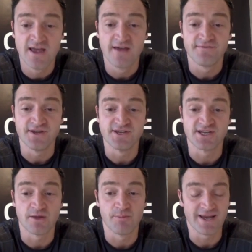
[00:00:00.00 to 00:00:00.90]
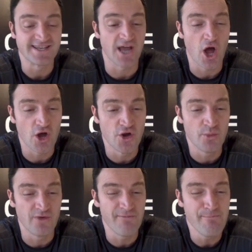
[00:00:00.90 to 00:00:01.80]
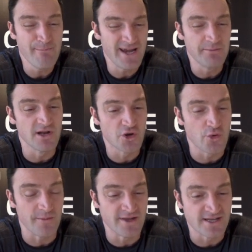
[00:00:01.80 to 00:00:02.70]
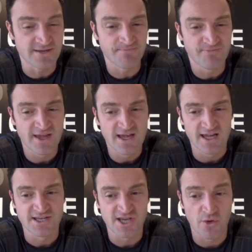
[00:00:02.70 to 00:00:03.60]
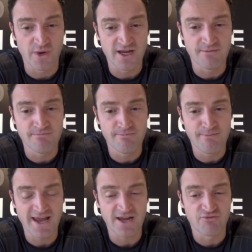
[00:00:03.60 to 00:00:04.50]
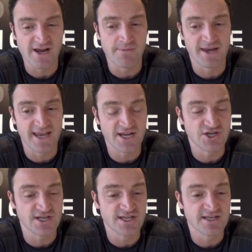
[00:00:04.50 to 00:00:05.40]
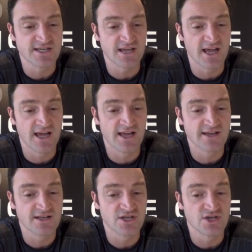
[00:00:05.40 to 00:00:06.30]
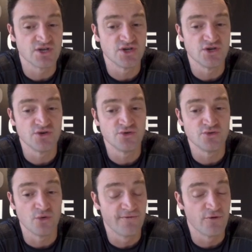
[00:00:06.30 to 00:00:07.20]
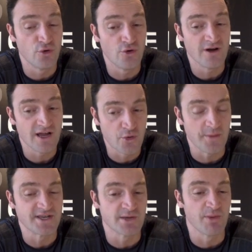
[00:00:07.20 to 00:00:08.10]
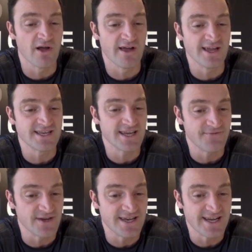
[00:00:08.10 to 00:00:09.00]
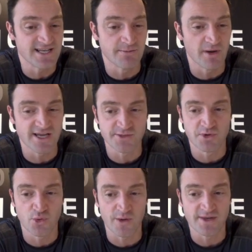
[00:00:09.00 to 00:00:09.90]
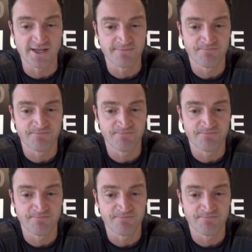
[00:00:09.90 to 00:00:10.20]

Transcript: for you to complete at home with minimal equipment. And so we can make recommendations for equipment suppliers if you need to buy some equipment.